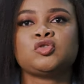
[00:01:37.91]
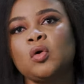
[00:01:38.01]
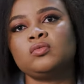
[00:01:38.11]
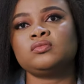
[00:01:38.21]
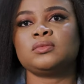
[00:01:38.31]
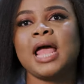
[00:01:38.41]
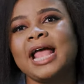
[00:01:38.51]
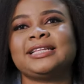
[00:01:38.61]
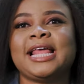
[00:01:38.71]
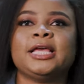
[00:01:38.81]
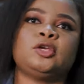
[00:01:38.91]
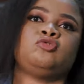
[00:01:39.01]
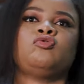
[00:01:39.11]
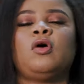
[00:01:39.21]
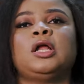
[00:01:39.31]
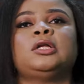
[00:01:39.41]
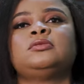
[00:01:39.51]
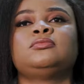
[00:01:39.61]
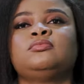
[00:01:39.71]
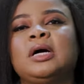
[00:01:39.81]
Don't act like you are
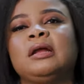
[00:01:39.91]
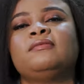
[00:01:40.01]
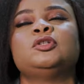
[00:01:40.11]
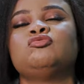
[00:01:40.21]
whatever,